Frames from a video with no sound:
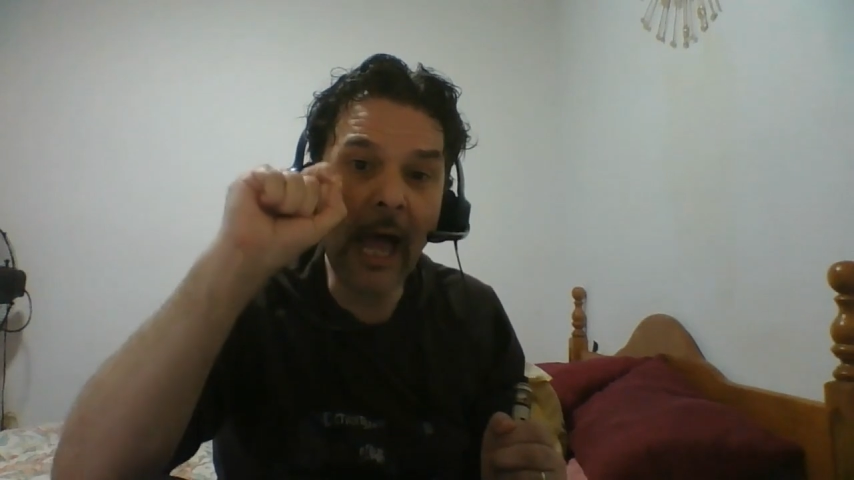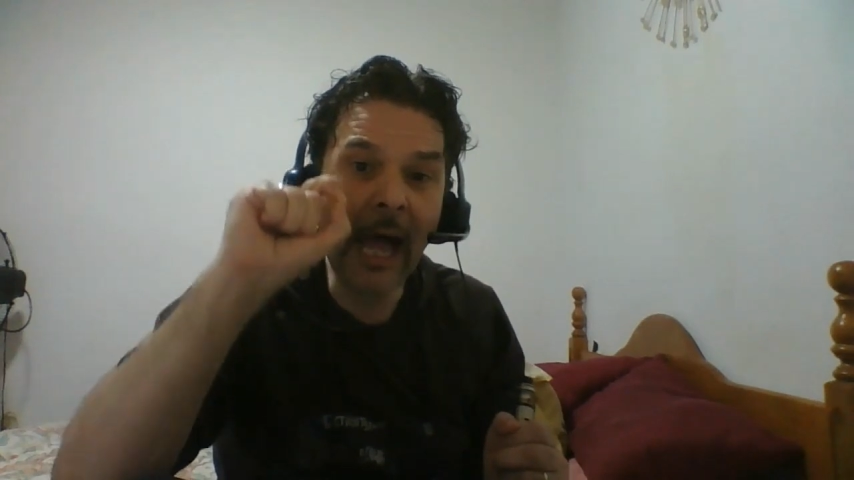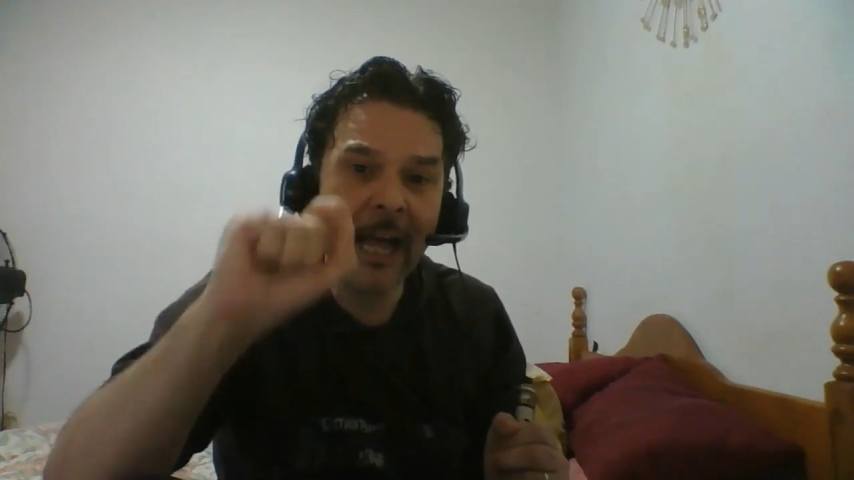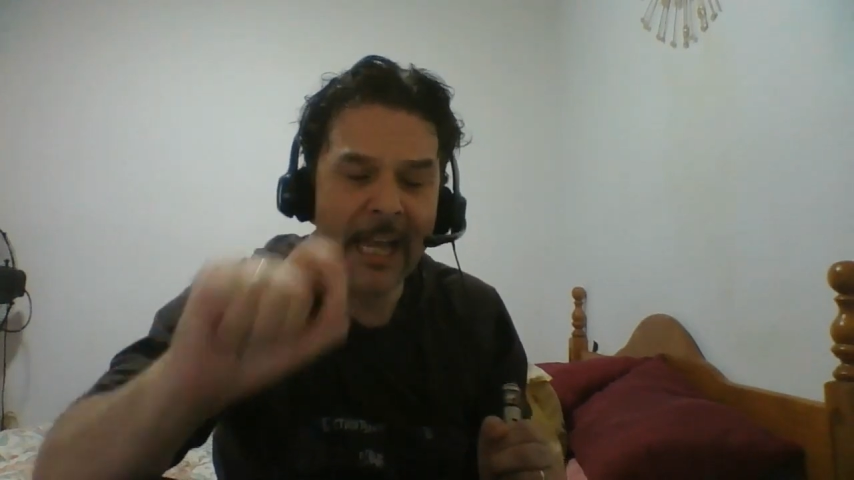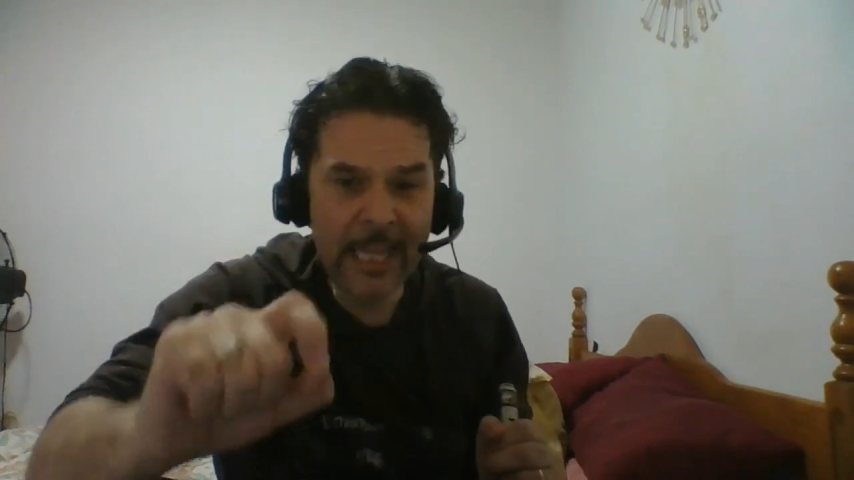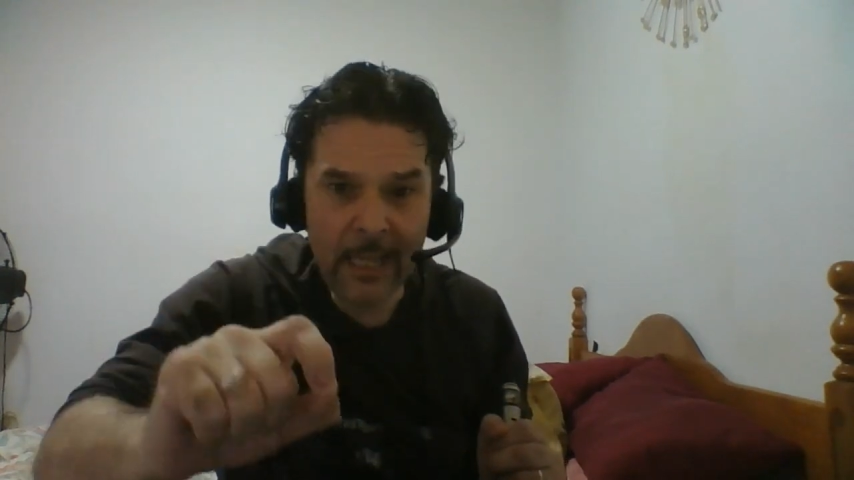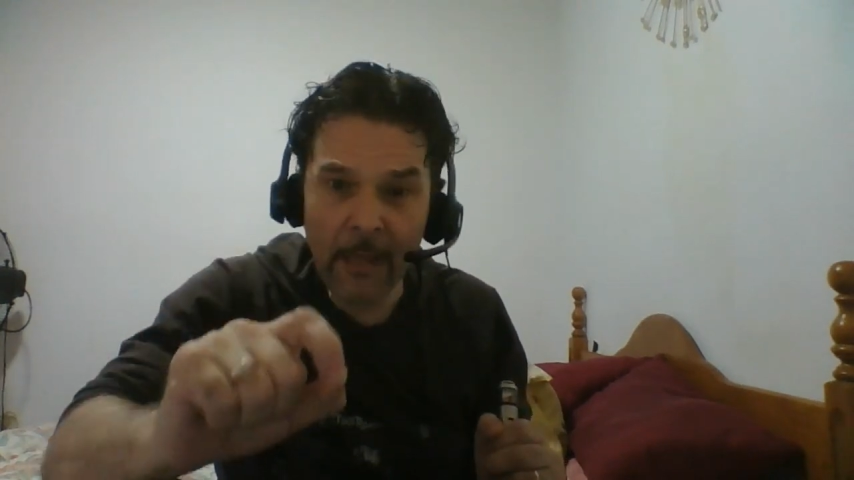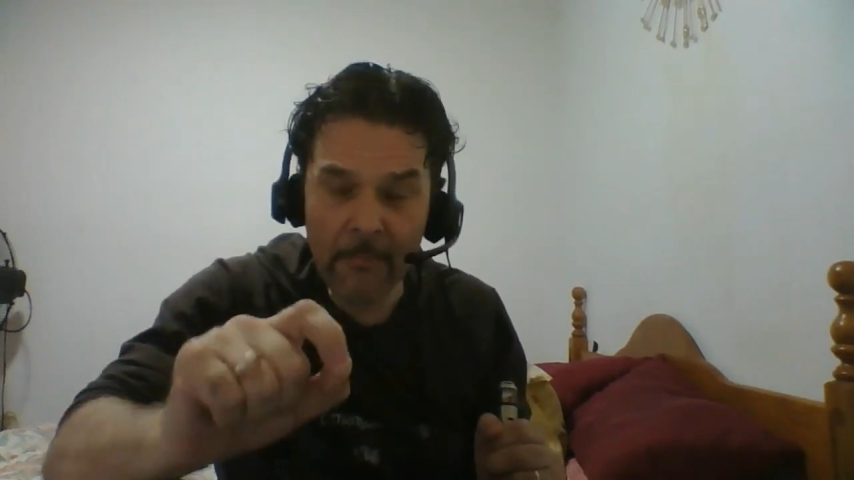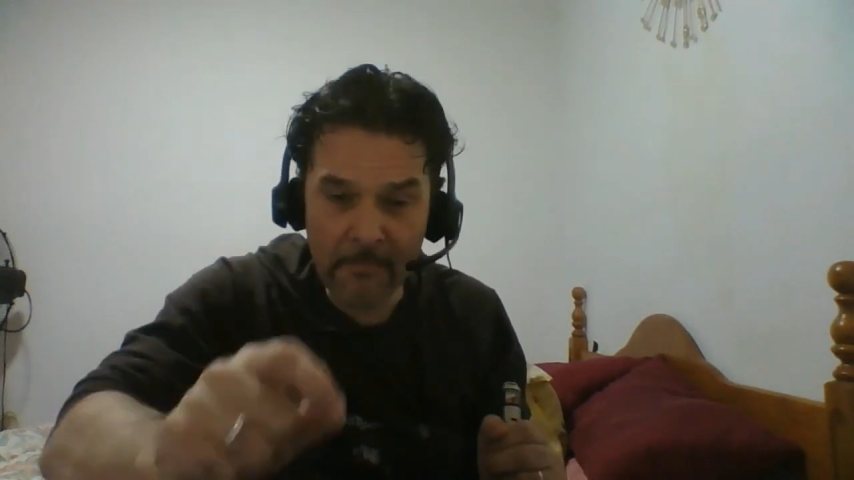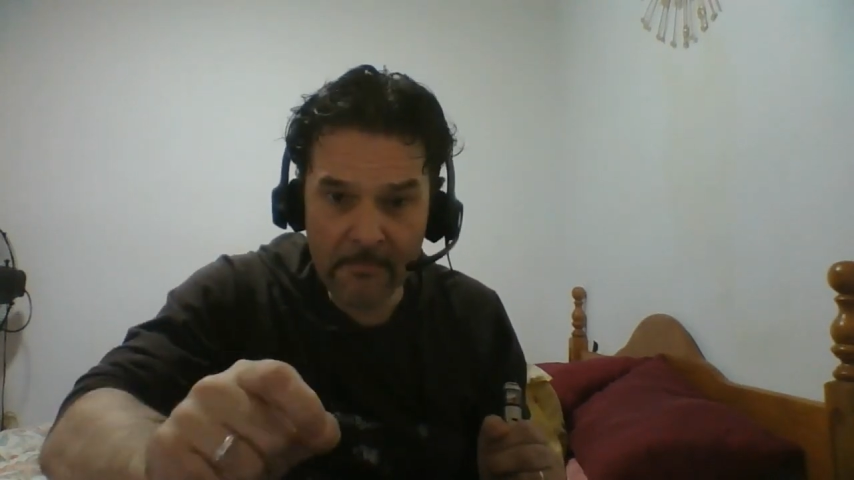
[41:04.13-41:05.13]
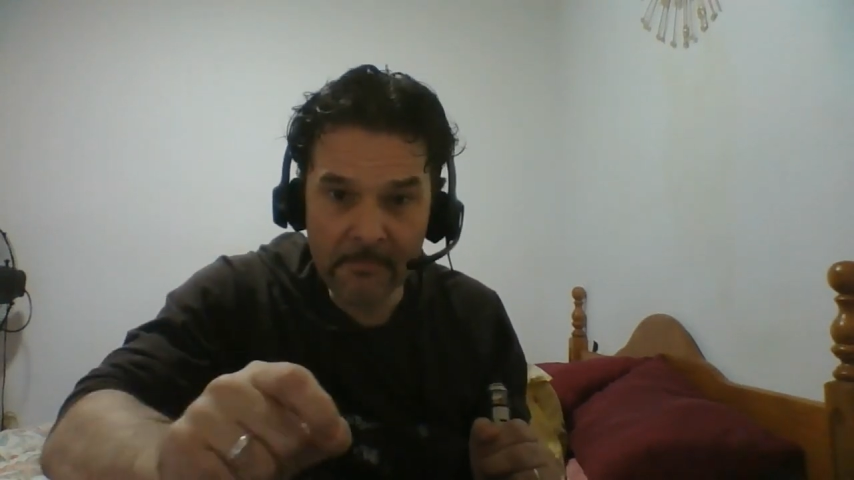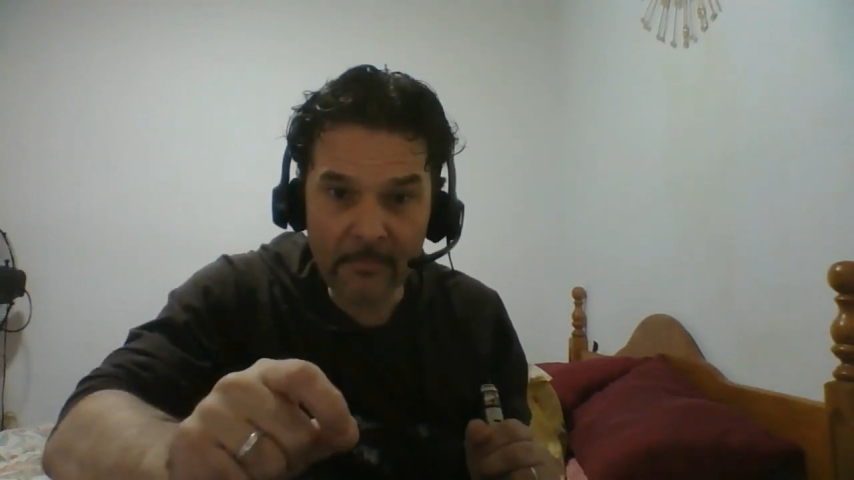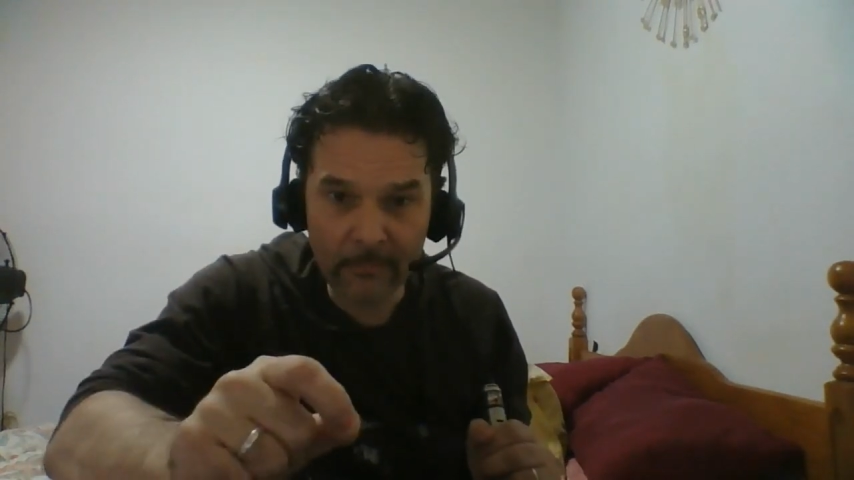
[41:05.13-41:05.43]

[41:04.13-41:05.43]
I am